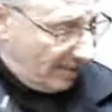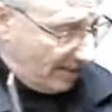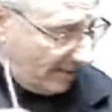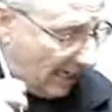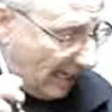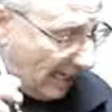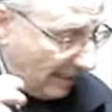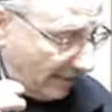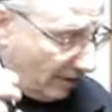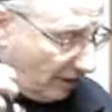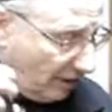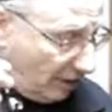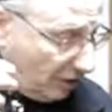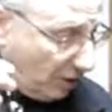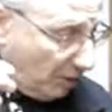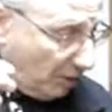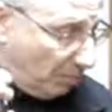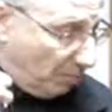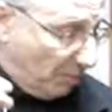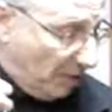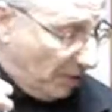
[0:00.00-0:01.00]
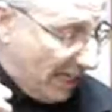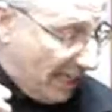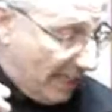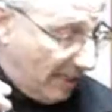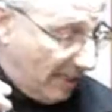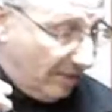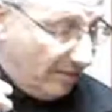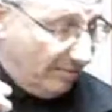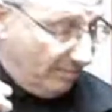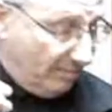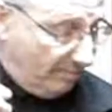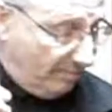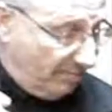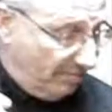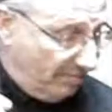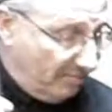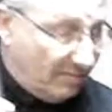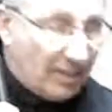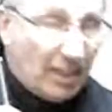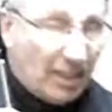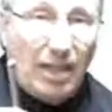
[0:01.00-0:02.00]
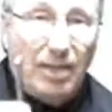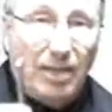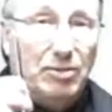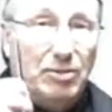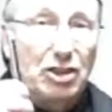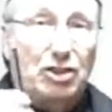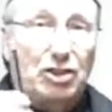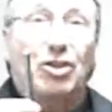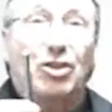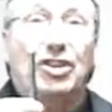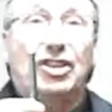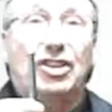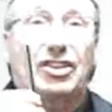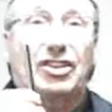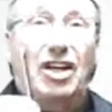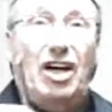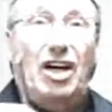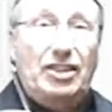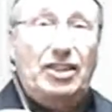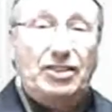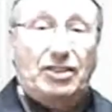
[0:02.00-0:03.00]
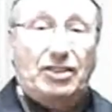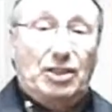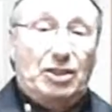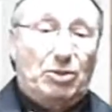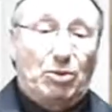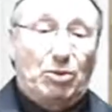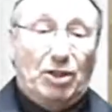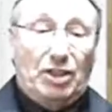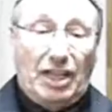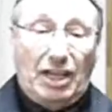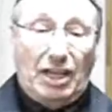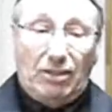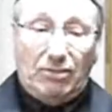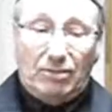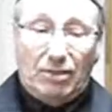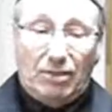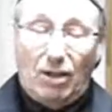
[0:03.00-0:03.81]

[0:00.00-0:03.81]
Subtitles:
that doesn't mean I'm just going to toss this one out.